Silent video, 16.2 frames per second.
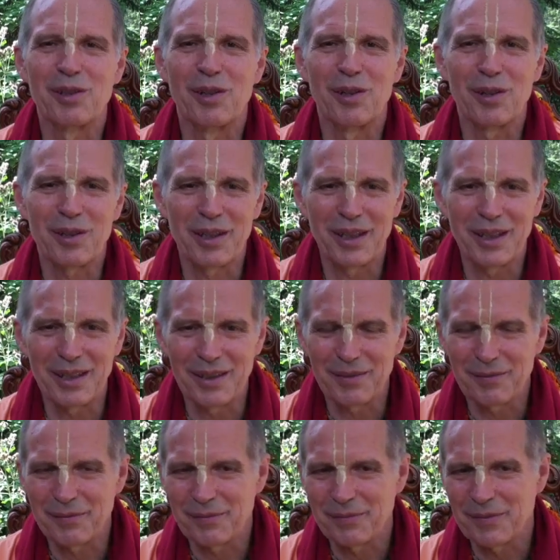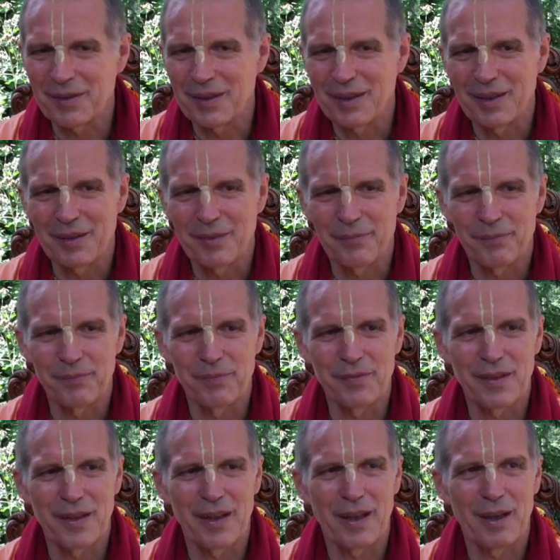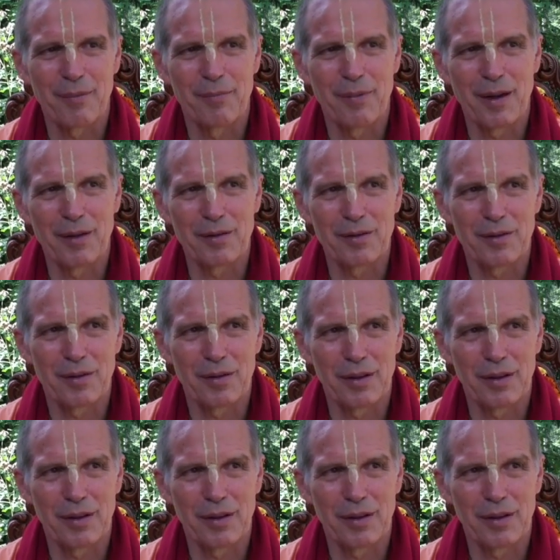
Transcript: talking about,